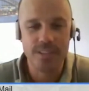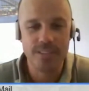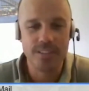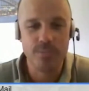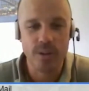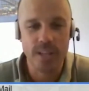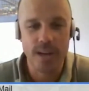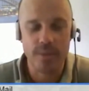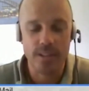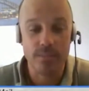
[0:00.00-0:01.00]
such a small
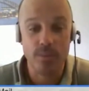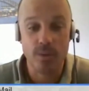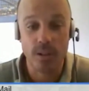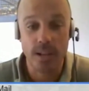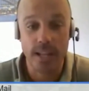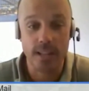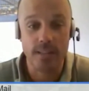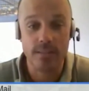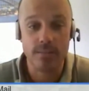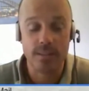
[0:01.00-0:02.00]
camera and small
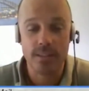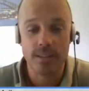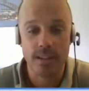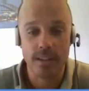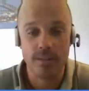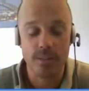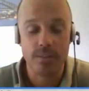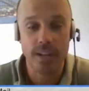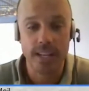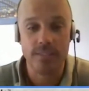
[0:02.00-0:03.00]
lens was
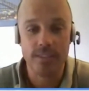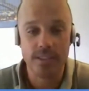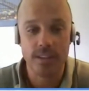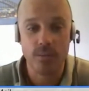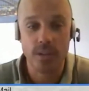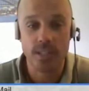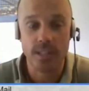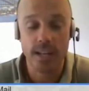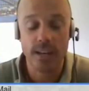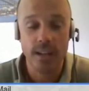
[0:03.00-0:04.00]
really interesting to watch. And
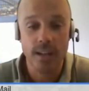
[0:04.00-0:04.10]
then